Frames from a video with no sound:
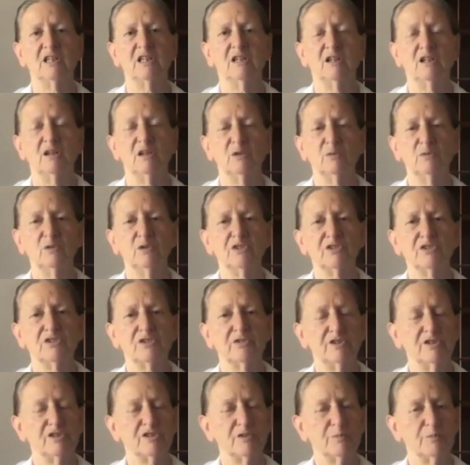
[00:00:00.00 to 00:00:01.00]
was a
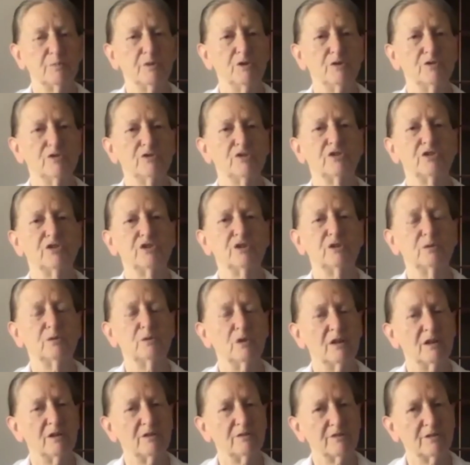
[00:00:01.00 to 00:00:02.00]
response to
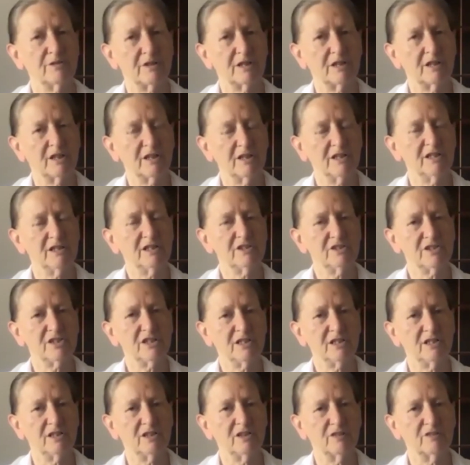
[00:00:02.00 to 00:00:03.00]
a
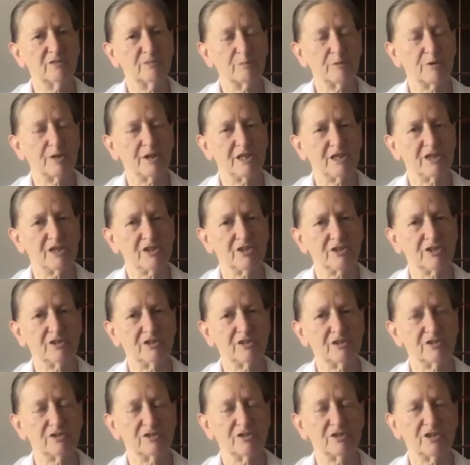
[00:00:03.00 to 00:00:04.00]
variety of
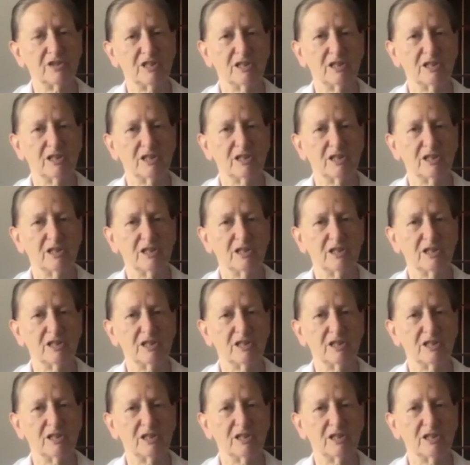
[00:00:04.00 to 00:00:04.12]
pressures,